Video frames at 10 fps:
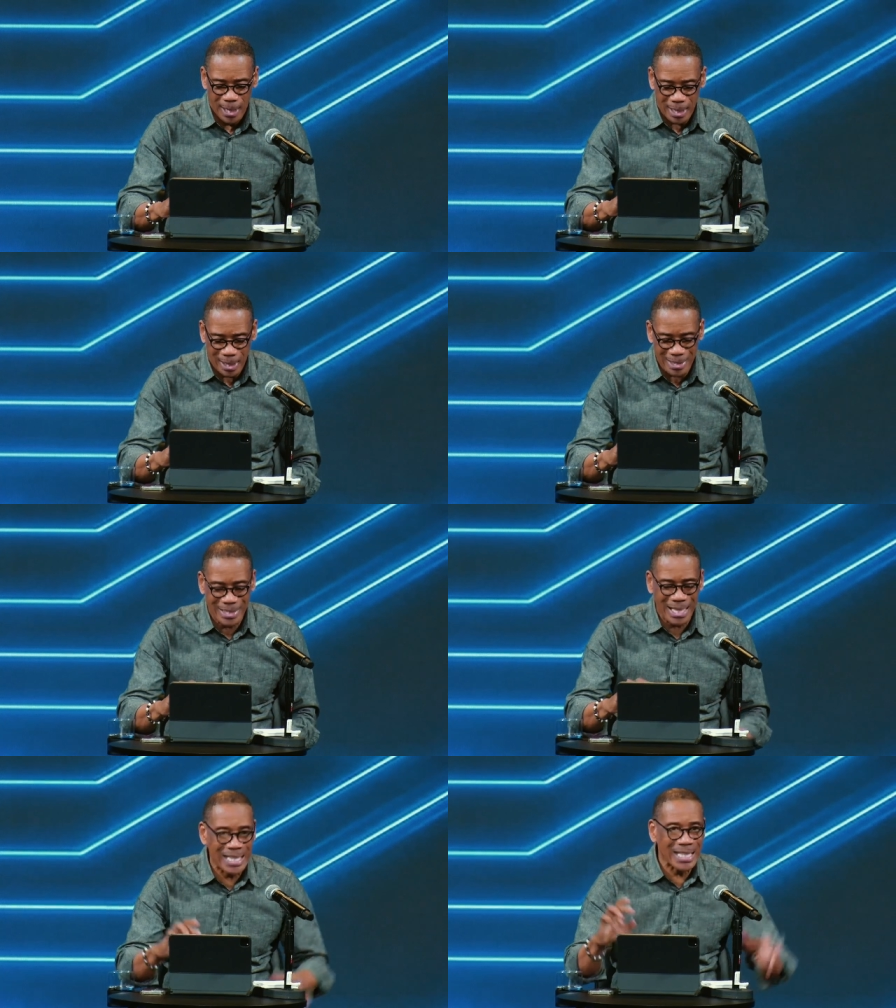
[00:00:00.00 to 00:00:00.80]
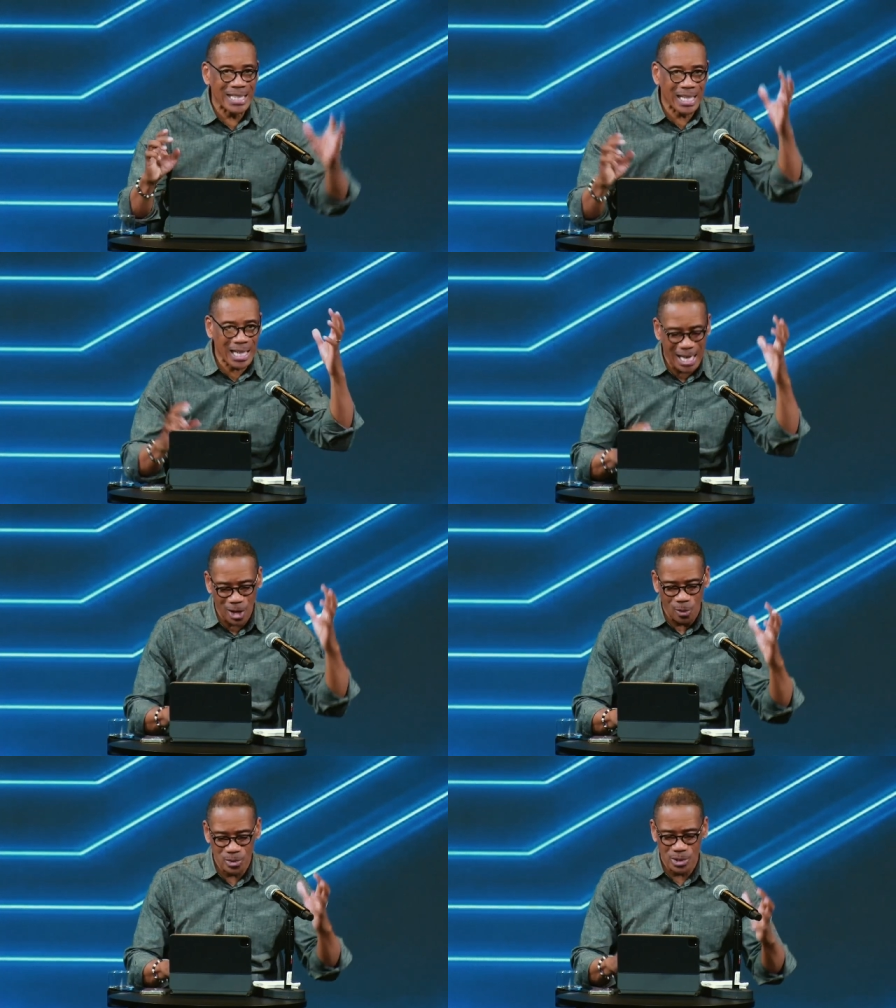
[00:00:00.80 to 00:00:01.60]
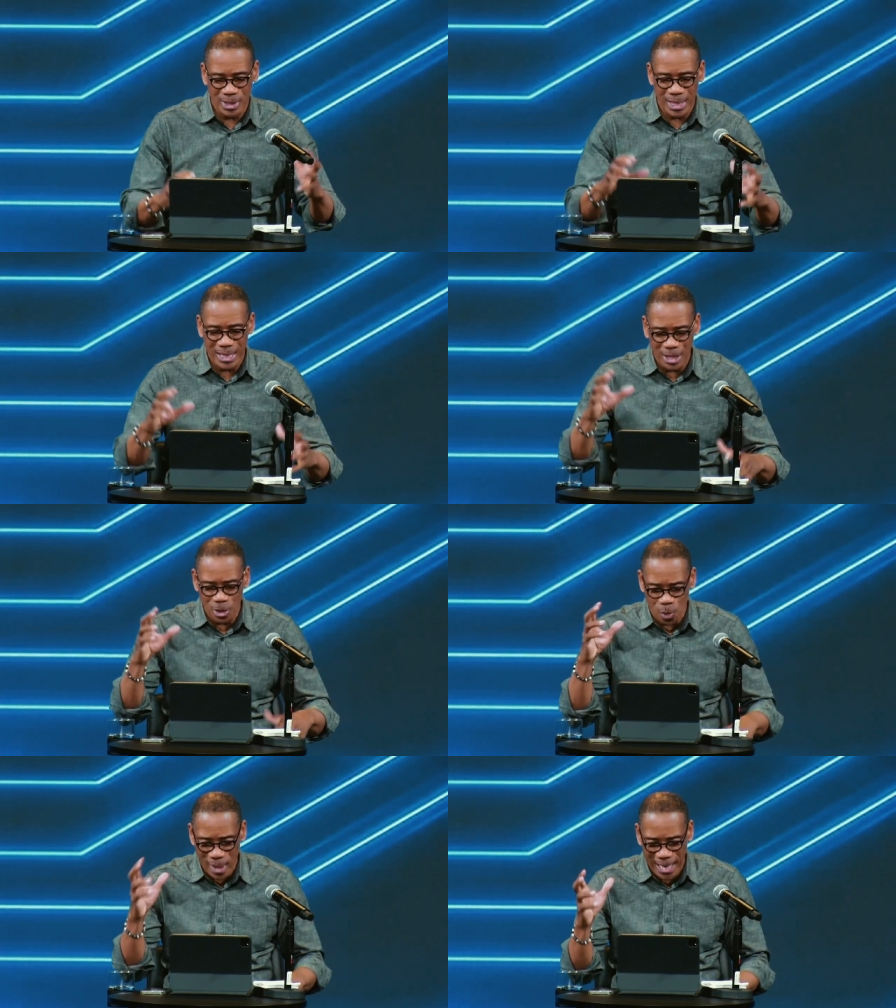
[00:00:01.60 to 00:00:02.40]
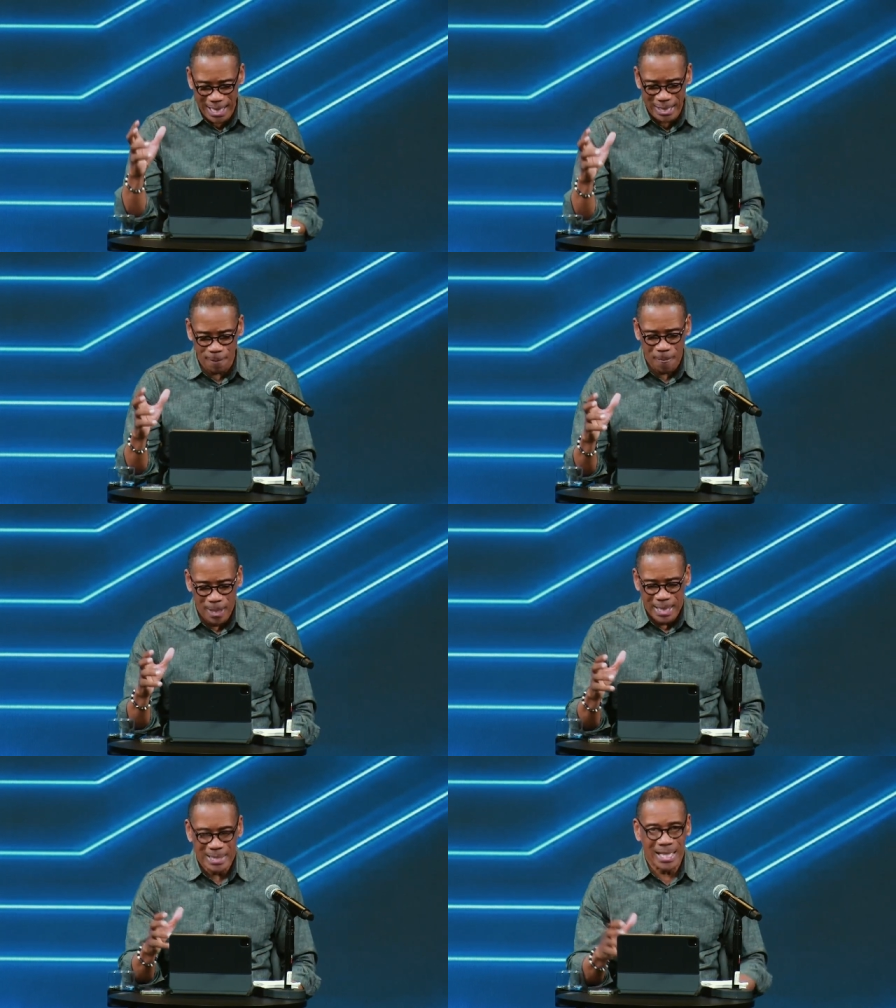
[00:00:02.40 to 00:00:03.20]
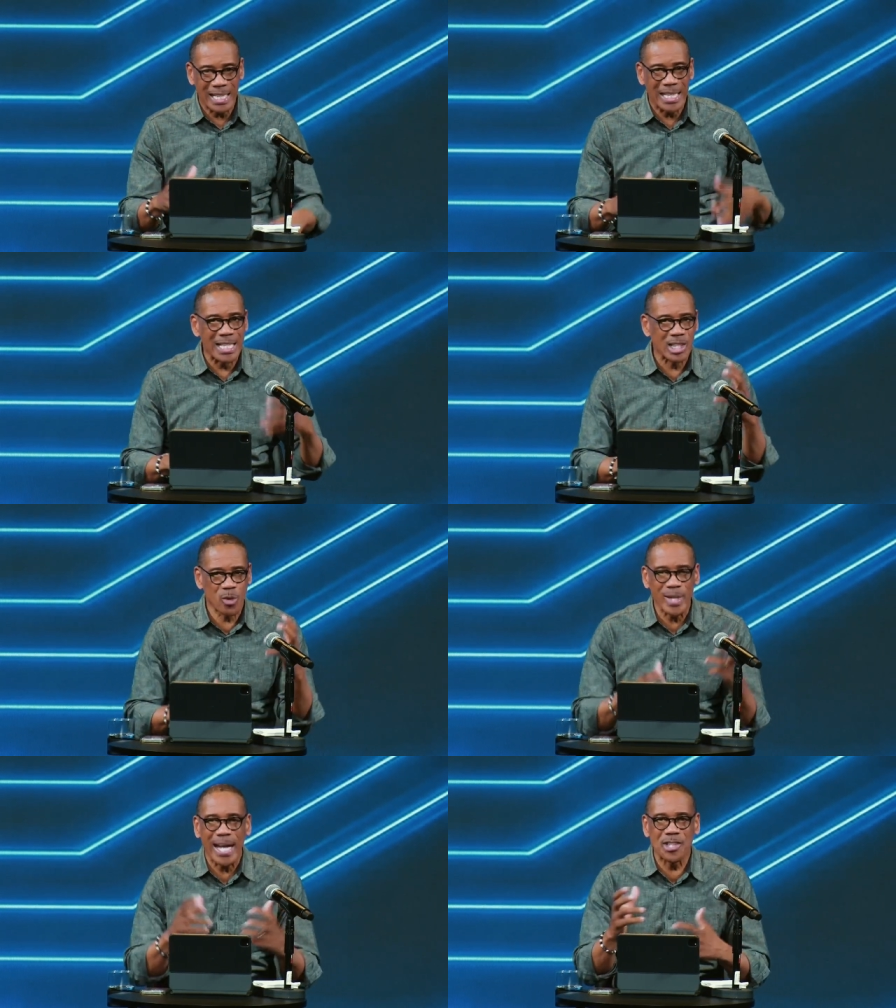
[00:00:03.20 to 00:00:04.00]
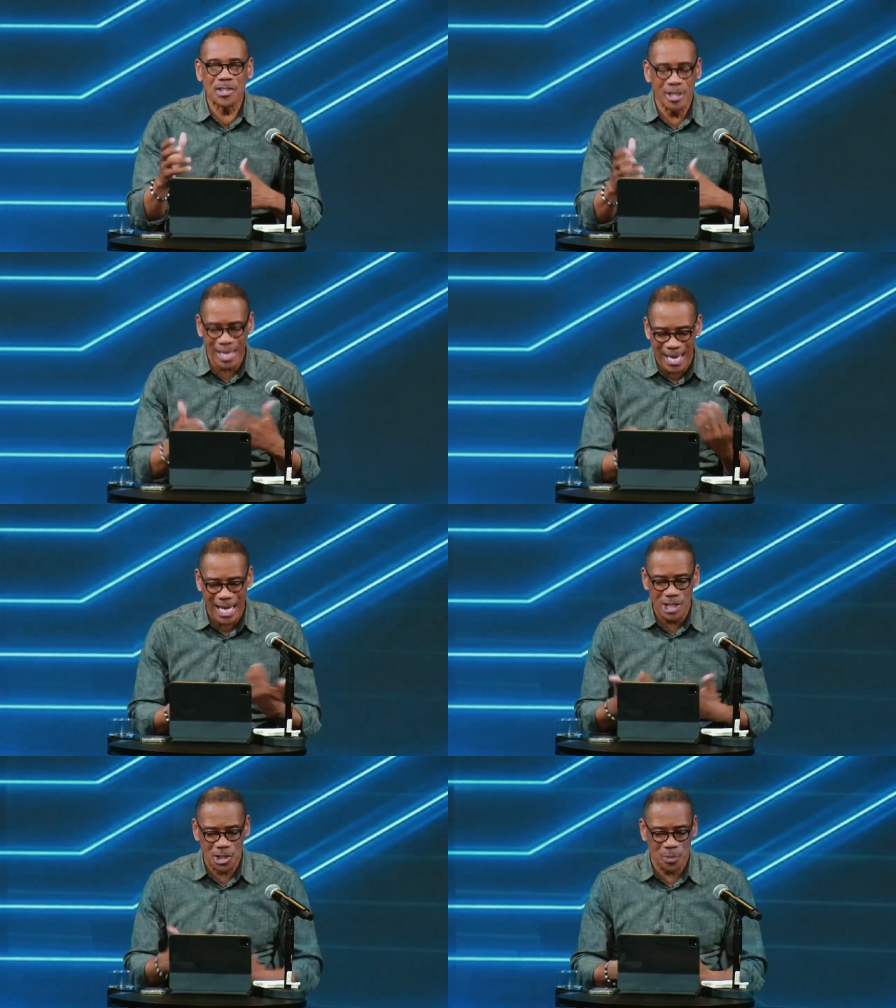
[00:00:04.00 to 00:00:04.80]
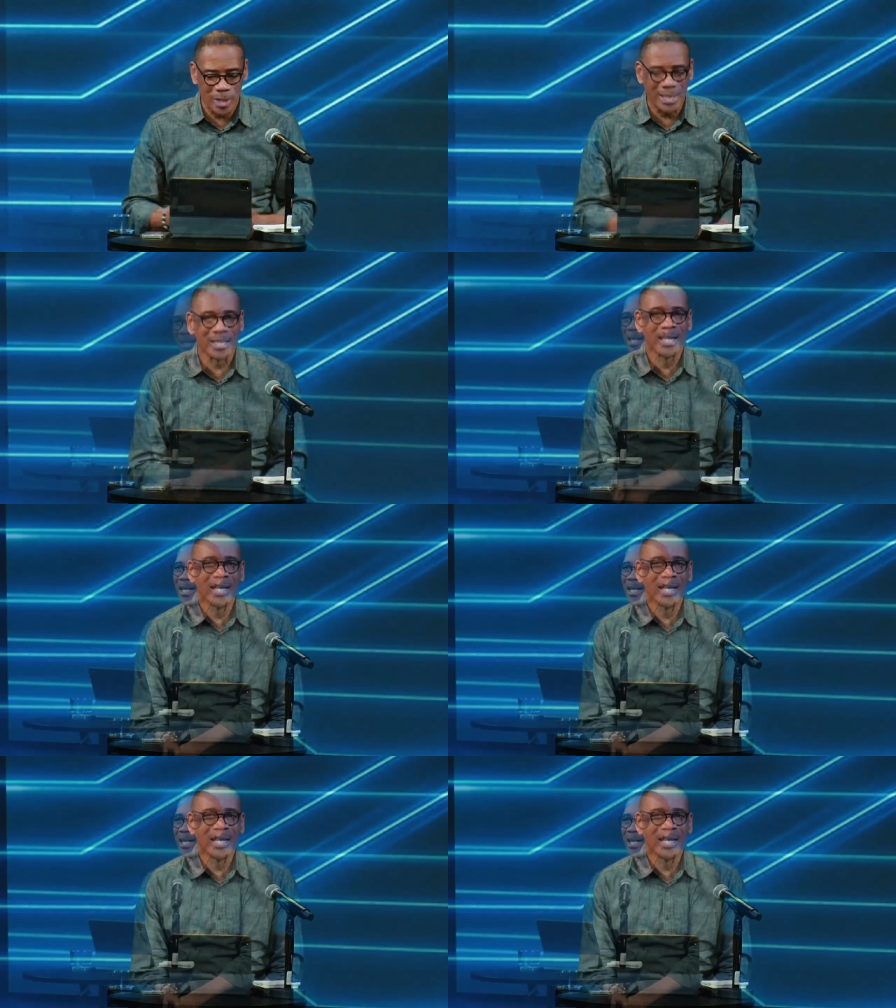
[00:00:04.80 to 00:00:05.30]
God is getting in the clouds, He's getting in the rain, He's getting in His creation, answering